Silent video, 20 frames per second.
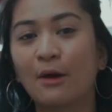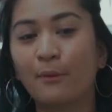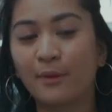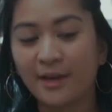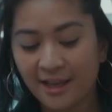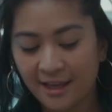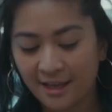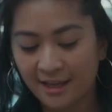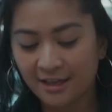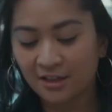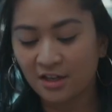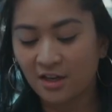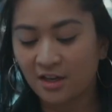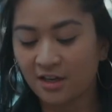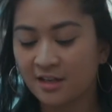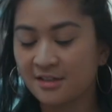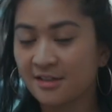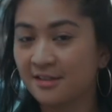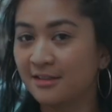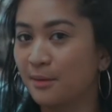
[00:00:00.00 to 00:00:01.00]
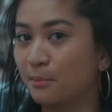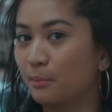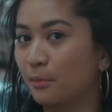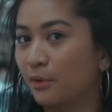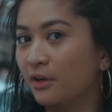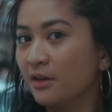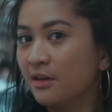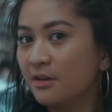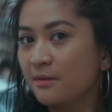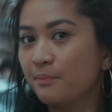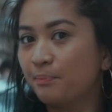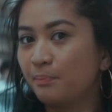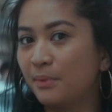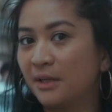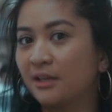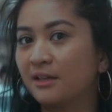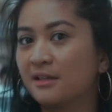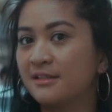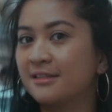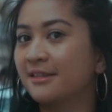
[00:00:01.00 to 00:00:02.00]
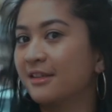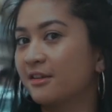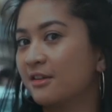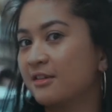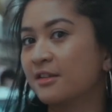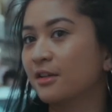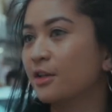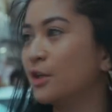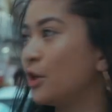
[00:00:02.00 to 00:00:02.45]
I went ahead and got us a number because there's a